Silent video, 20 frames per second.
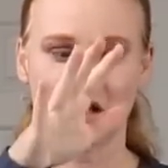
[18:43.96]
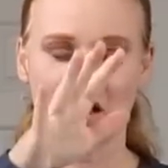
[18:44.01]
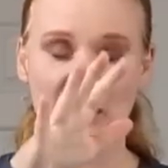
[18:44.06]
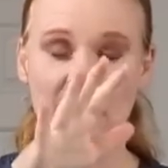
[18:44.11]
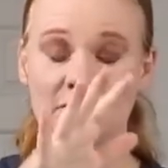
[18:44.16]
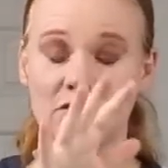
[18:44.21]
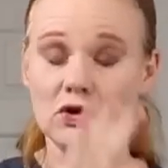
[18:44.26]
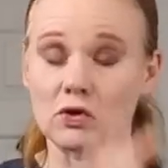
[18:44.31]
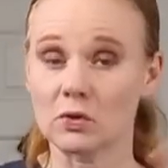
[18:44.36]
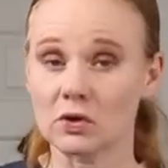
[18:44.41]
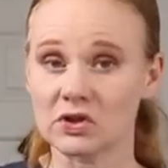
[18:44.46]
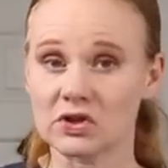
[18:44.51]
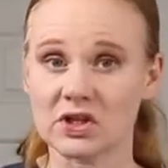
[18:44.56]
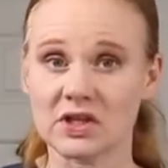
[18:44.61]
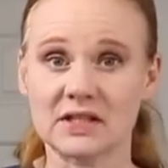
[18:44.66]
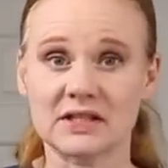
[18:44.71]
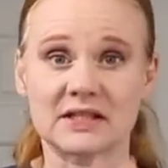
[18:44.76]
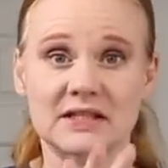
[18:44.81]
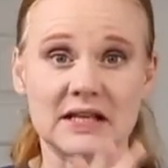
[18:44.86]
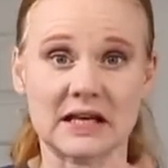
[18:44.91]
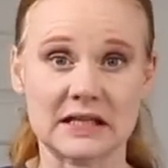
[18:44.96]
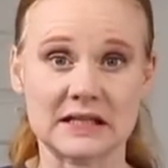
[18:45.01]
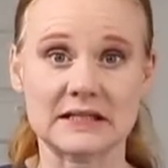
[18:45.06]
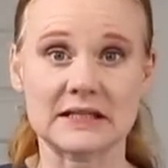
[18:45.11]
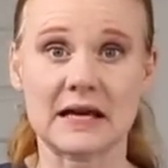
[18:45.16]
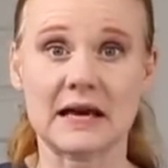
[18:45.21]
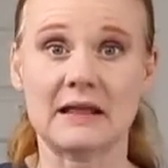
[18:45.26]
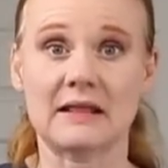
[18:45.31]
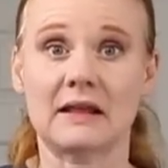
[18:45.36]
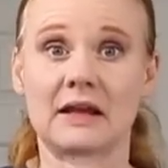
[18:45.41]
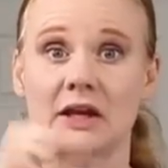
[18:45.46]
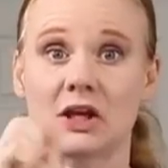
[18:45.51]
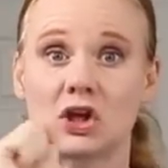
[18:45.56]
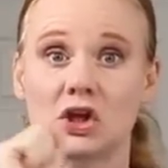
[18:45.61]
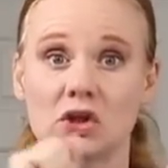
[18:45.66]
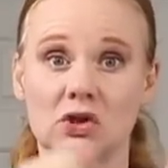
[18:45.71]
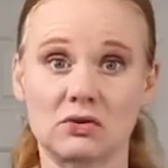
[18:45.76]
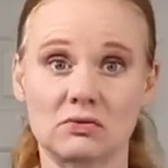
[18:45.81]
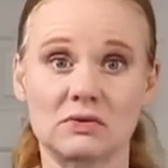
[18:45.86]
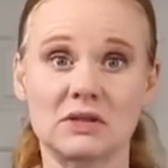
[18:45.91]
if you are just dead set, like
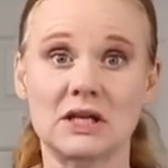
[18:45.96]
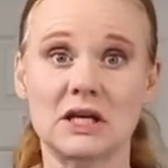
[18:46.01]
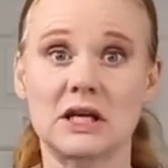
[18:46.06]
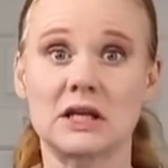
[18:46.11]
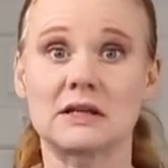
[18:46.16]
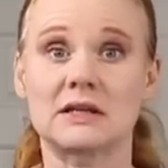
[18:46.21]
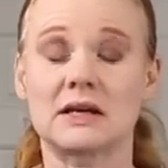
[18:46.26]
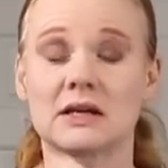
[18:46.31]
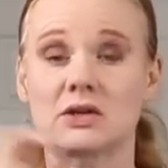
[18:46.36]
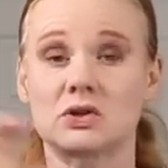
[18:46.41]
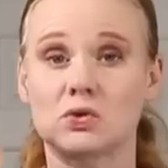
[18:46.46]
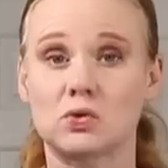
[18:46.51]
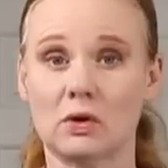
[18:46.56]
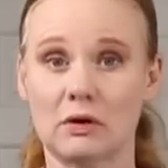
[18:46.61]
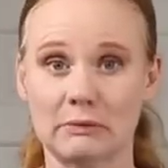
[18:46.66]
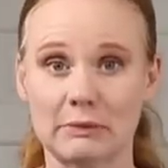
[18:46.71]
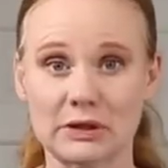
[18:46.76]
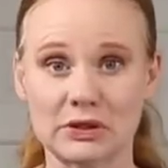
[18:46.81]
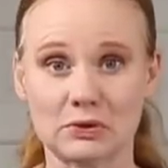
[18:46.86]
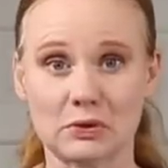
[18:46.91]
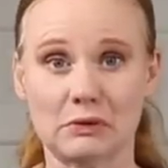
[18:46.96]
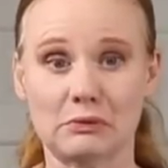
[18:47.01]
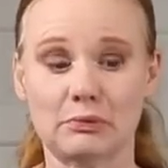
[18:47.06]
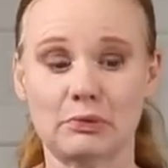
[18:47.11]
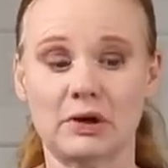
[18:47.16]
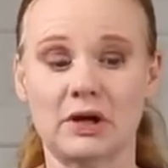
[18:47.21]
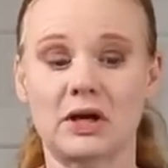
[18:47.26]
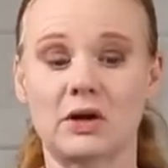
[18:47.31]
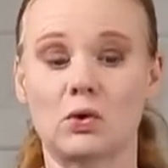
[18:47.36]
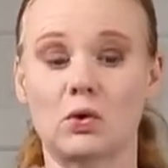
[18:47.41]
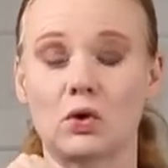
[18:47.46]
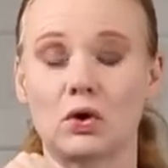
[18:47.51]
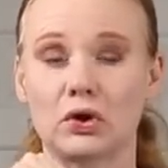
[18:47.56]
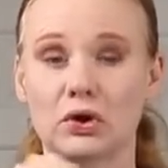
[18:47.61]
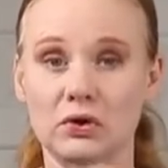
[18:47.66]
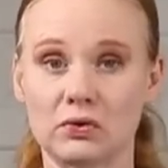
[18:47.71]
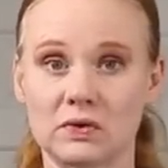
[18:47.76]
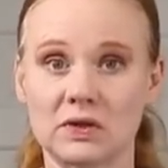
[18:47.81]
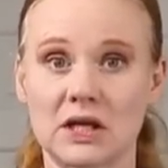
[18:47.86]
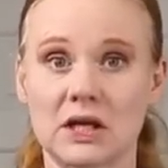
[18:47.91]
you need that 12 by 12 print or
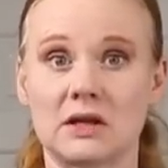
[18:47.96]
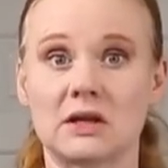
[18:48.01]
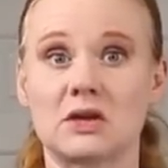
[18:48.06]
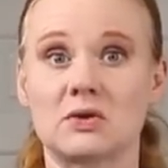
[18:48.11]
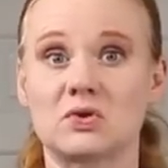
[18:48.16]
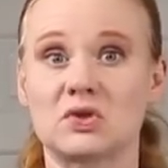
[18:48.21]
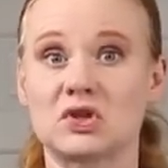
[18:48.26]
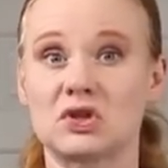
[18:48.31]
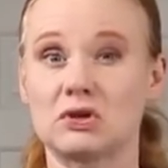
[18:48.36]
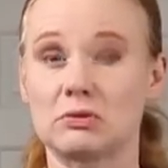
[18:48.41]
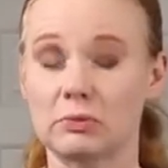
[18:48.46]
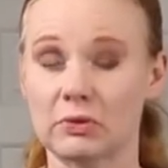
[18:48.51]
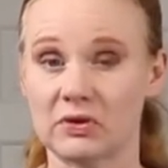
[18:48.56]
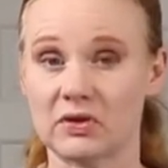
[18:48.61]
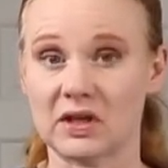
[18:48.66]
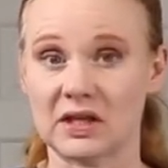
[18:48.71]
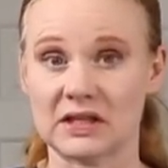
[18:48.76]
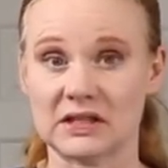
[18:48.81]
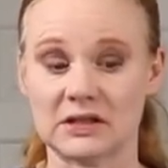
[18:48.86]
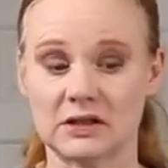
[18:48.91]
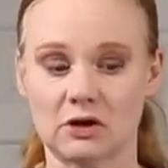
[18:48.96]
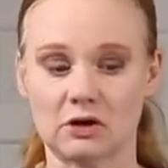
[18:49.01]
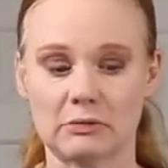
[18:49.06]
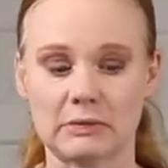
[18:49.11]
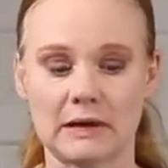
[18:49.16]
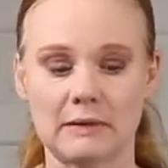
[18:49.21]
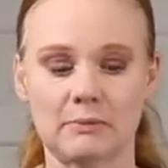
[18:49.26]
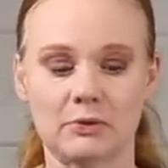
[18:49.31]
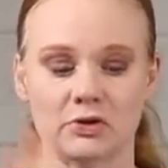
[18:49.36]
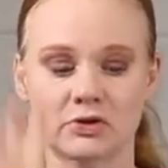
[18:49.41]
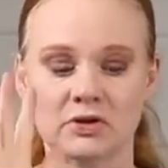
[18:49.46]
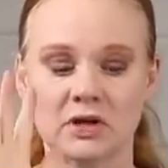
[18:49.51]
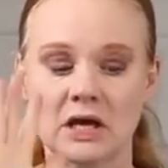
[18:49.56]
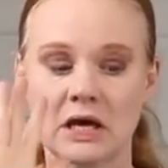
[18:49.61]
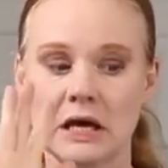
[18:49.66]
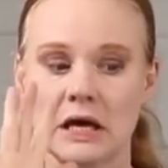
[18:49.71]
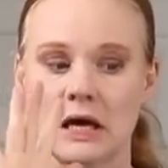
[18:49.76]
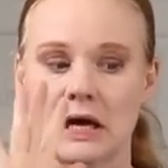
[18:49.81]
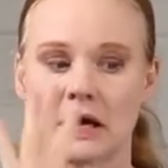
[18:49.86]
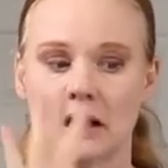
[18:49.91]
you need those super thick sticker papers,
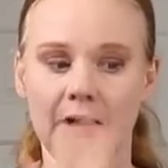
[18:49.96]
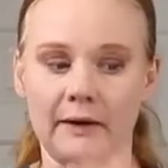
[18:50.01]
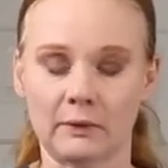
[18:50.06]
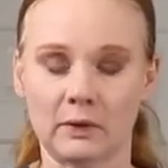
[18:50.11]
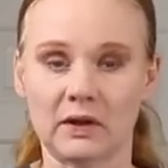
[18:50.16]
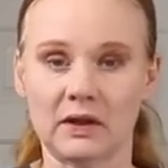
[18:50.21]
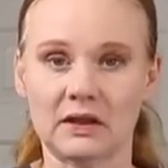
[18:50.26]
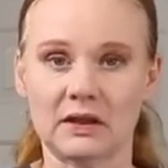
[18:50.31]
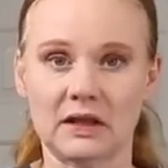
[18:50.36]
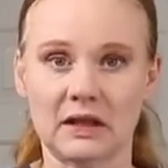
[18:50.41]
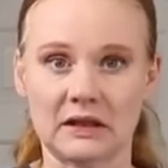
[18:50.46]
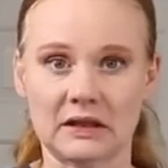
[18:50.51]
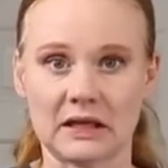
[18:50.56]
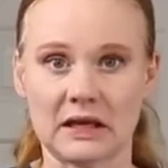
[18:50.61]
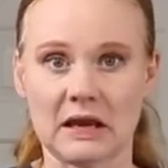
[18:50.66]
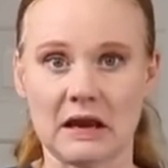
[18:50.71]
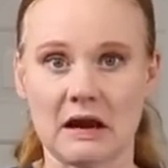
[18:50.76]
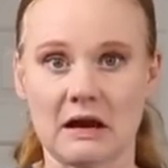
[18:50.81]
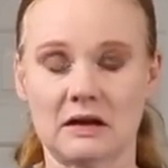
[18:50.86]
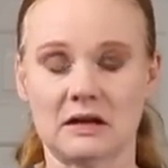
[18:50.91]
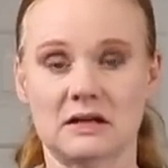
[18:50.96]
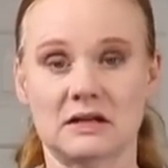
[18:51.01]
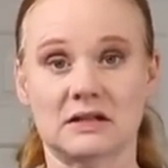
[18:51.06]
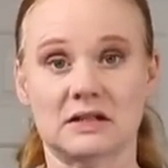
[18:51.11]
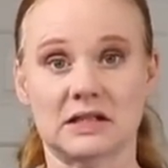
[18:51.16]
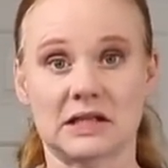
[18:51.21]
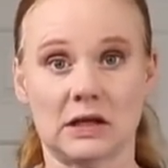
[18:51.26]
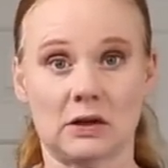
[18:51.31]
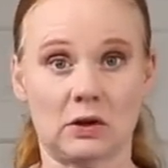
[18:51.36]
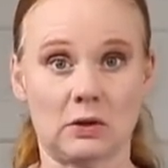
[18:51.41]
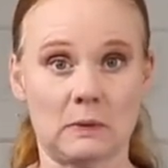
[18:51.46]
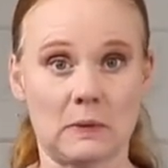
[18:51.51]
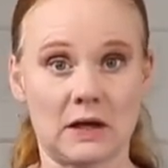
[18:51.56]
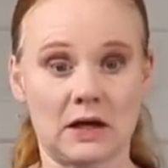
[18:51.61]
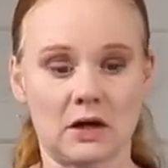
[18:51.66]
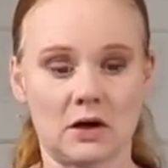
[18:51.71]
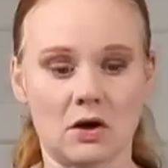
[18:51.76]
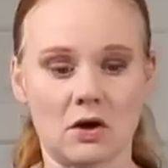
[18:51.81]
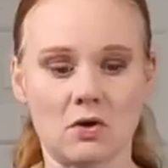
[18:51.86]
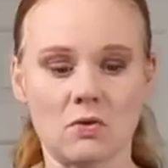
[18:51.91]
I really think the Canon is the only way
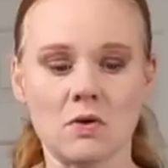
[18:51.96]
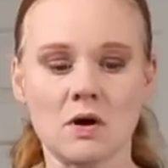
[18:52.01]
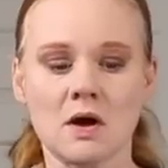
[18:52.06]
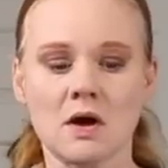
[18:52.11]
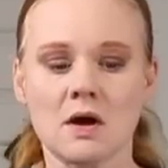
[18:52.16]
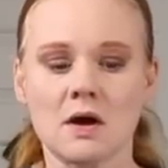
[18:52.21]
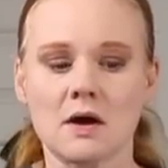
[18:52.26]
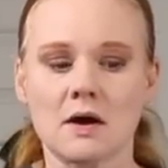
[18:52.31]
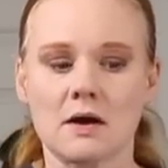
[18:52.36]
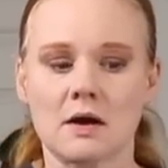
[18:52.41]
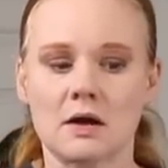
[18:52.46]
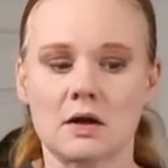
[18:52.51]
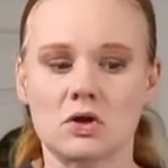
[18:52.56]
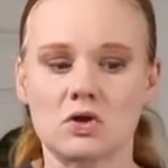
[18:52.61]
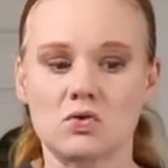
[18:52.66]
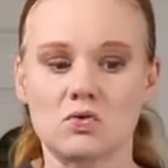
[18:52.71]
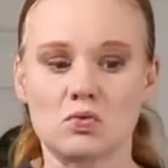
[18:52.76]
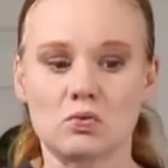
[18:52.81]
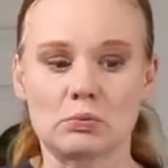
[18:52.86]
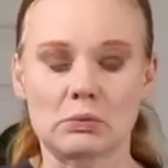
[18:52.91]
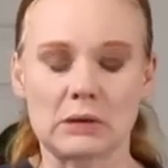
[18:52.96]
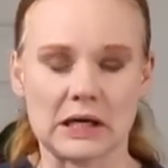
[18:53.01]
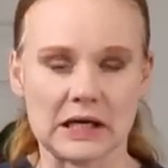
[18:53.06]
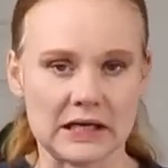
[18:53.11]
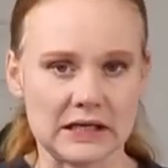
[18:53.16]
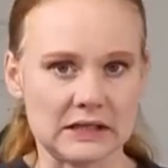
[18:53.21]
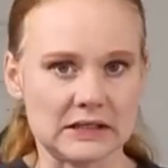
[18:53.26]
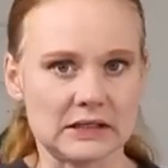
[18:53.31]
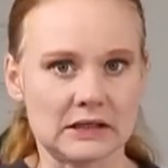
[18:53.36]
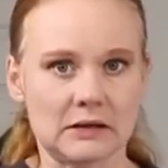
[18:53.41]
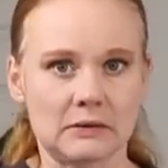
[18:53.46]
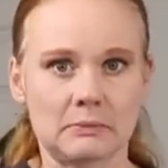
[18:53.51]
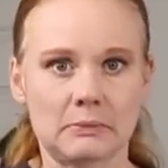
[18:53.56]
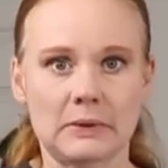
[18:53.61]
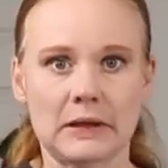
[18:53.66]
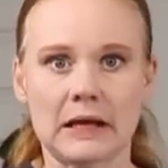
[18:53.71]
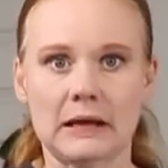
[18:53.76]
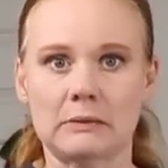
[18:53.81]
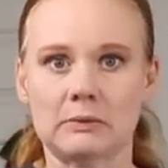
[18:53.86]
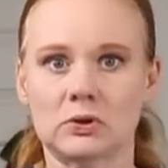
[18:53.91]
to go. You might
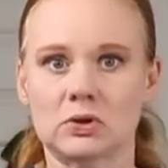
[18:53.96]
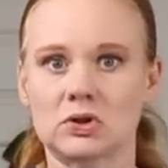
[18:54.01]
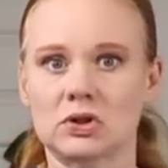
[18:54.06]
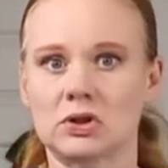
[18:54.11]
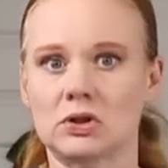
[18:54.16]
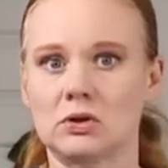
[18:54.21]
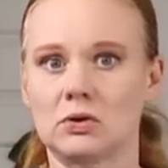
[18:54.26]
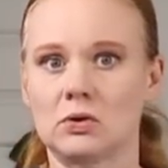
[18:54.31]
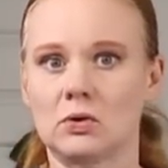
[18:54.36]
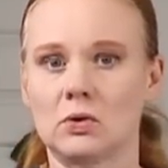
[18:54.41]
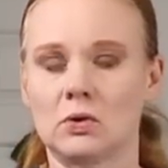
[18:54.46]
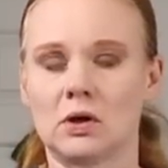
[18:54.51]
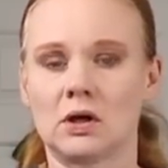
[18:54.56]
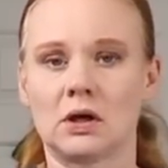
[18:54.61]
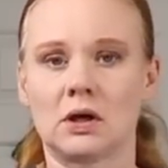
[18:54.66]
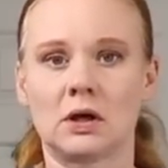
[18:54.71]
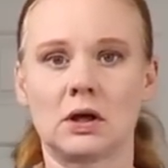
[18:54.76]
be able to